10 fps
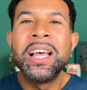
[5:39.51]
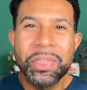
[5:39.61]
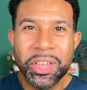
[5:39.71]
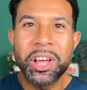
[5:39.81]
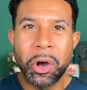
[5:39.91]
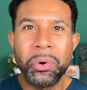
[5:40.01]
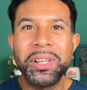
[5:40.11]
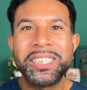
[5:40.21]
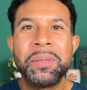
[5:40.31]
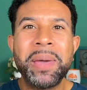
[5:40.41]
The goal
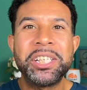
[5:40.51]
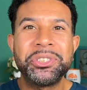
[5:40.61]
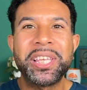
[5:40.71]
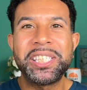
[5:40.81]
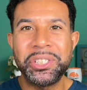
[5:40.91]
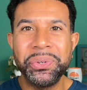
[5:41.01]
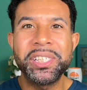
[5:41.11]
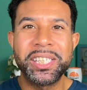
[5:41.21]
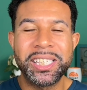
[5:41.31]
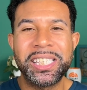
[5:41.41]
is to make sure that
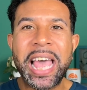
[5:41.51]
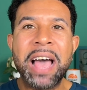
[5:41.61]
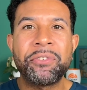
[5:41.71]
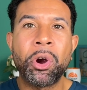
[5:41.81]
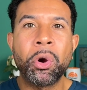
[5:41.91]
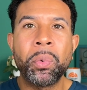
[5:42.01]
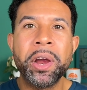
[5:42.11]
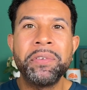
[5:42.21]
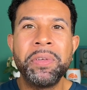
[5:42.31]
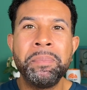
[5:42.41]
students and staff are aware
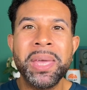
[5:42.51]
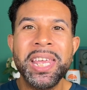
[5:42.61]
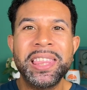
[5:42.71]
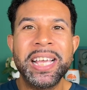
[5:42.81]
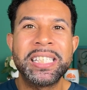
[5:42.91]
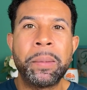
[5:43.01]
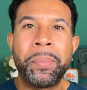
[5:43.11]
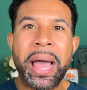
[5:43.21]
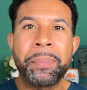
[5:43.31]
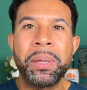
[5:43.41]
of the many things that
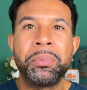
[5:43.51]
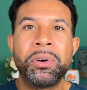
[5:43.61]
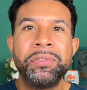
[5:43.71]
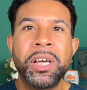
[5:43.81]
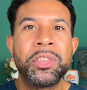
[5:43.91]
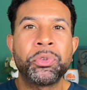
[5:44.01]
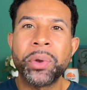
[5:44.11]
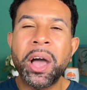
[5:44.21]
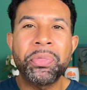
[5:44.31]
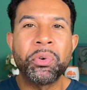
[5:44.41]
Black people have done
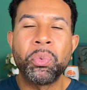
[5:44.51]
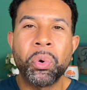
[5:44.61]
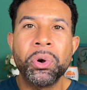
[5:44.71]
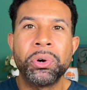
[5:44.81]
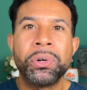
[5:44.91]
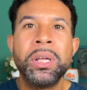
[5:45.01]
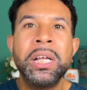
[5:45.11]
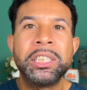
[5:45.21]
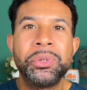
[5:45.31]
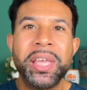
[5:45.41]
throughout the world
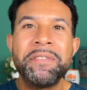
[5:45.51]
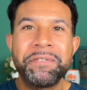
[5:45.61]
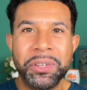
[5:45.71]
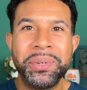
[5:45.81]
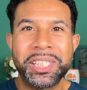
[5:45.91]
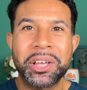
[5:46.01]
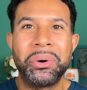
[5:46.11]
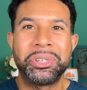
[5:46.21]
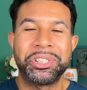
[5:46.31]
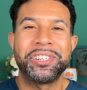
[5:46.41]
to influence
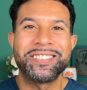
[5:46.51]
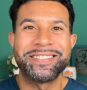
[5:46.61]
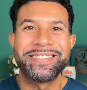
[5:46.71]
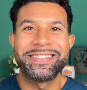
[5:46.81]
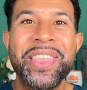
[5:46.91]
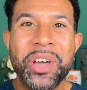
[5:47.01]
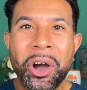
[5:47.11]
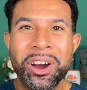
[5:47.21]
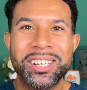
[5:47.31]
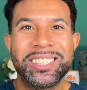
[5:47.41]
culture and the
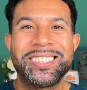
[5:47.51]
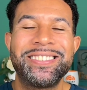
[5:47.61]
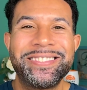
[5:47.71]
arts.